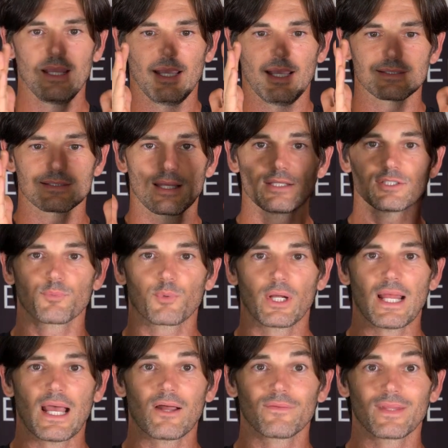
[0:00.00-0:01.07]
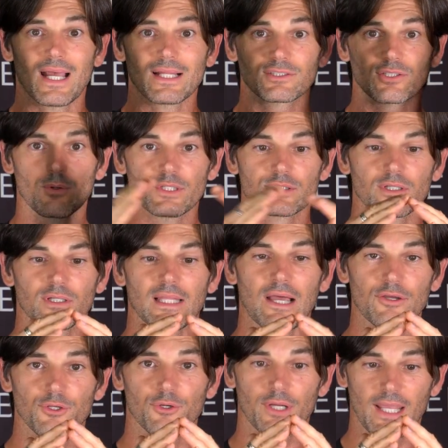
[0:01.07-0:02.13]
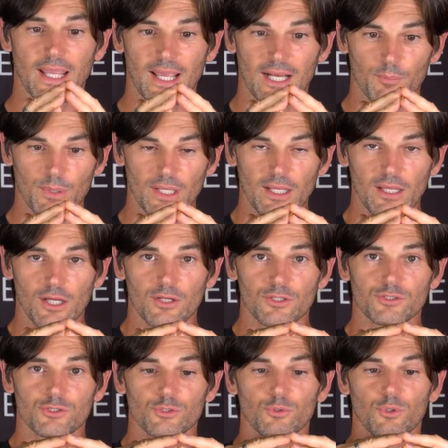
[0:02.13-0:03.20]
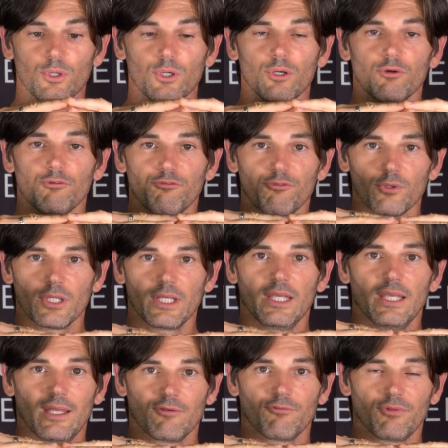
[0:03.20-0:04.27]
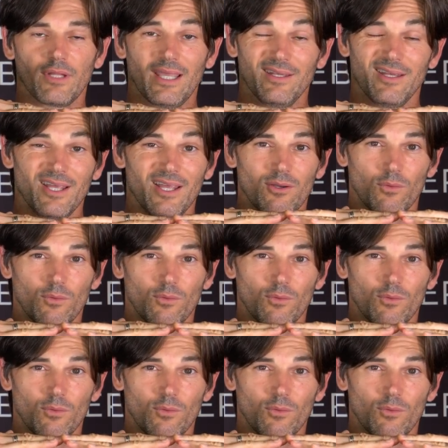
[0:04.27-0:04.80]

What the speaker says: As they spread out, that's going to allow your canopy to fully inflate.